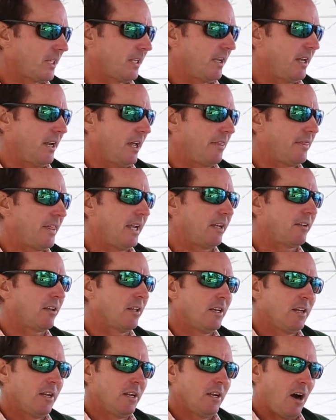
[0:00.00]
I think
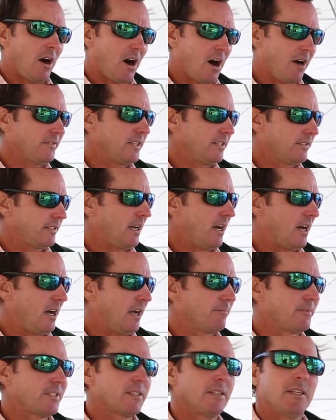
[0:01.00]

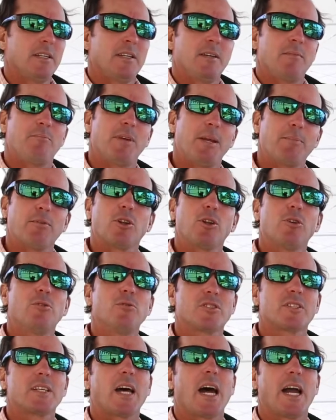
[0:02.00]
oftentimes people
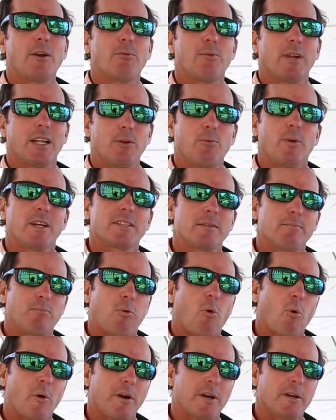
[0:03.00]
lose sight of really what's
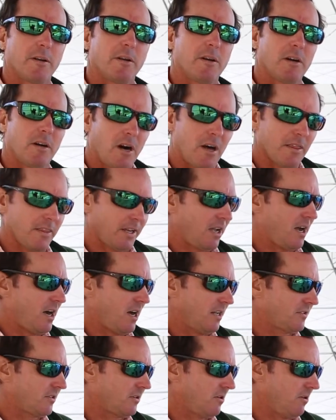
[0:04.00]
important on the
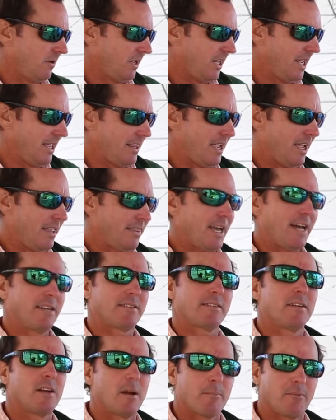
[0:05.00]
console. And
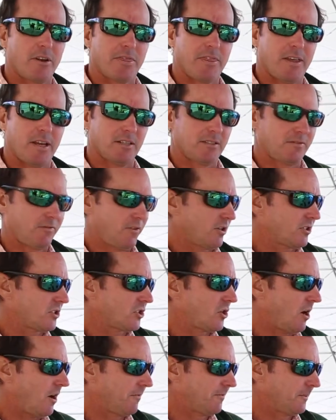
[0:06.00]
that's a number of things. First
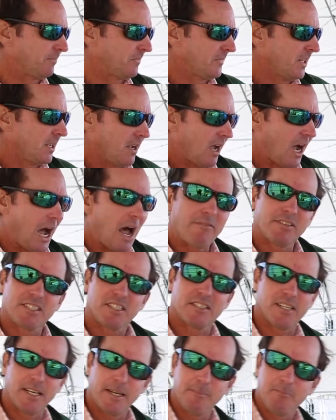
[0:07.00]
off,
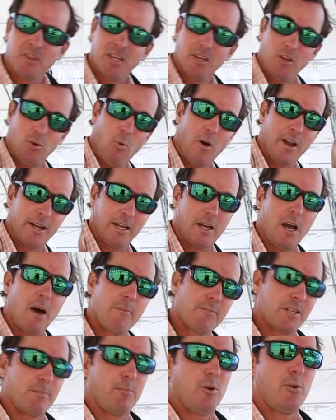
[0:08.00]
obviously, you want it
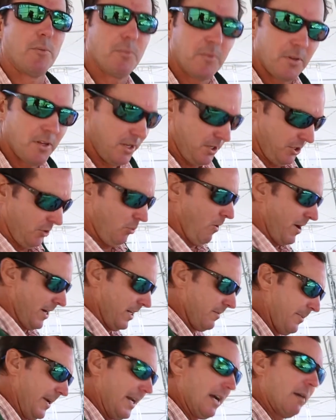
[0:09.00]
comfortable and you want it
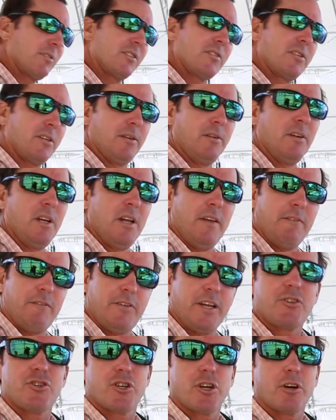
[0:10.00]
to be able to
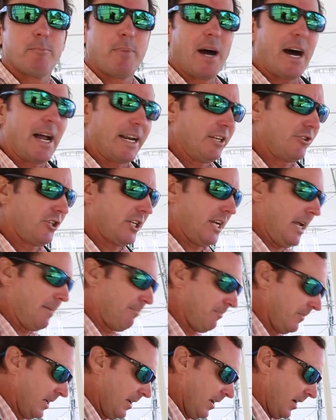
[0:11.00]
fit your body shape.
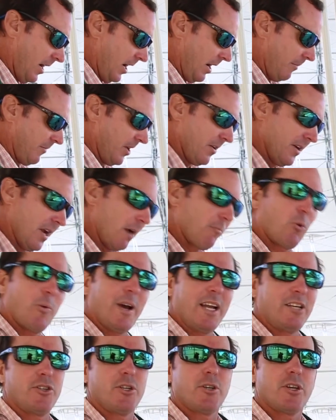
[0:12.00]
There are a number of
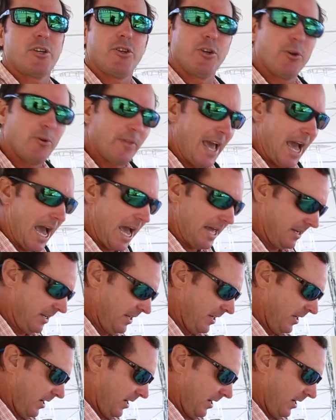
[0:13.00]
ways you can do that.